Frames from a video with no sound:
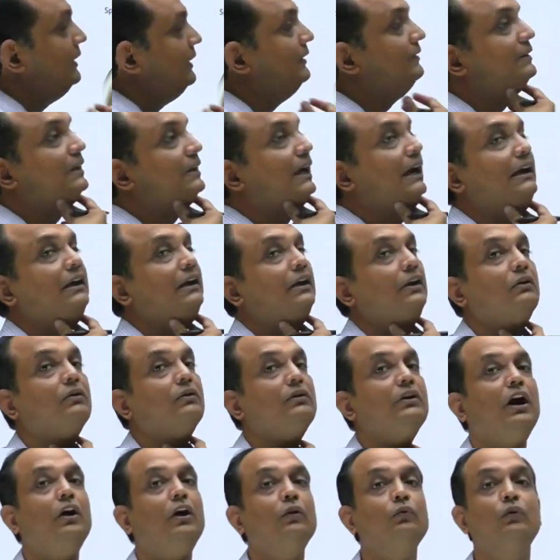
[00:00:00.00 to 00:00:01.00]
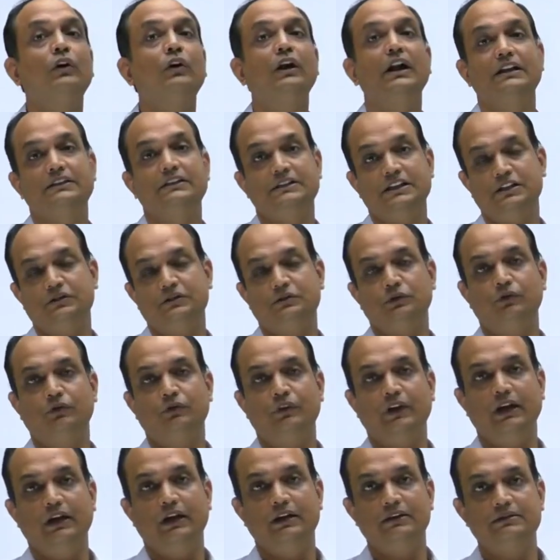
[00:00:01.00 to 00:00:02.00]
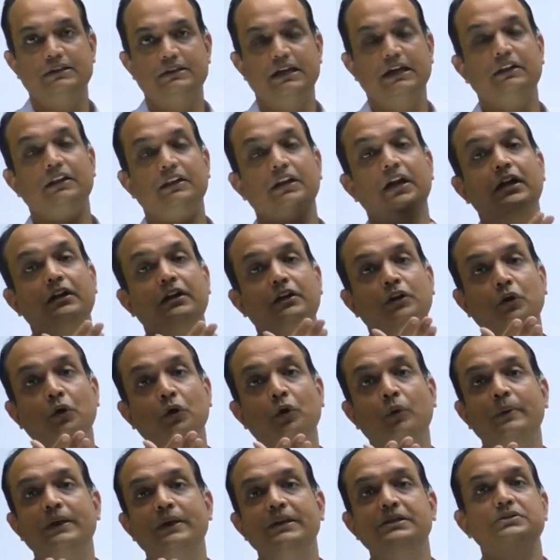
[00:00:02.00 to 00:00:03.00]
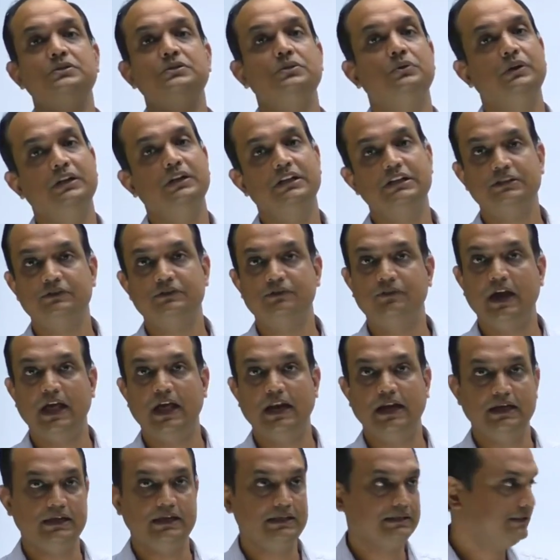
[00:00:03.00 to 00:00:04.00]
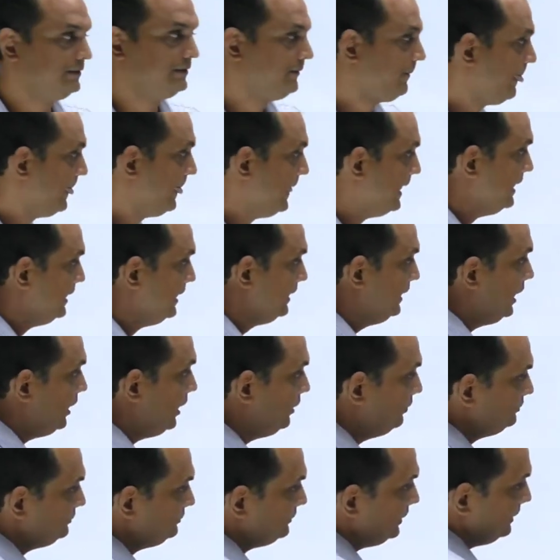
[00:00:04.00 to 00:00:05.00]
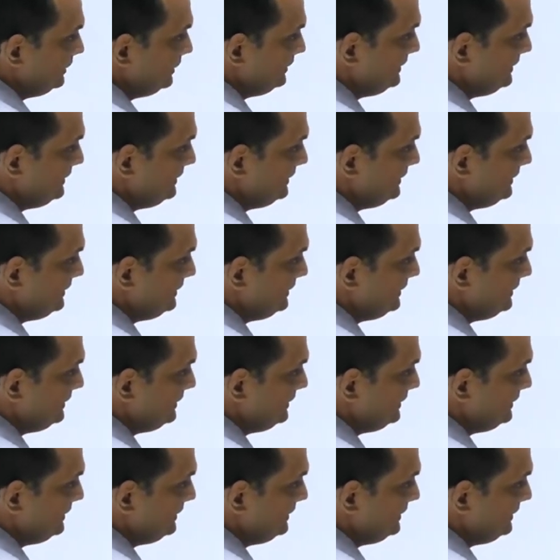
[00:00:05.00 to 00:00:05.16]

is continued downward as the esophagus and their tube is known as pharynx. Now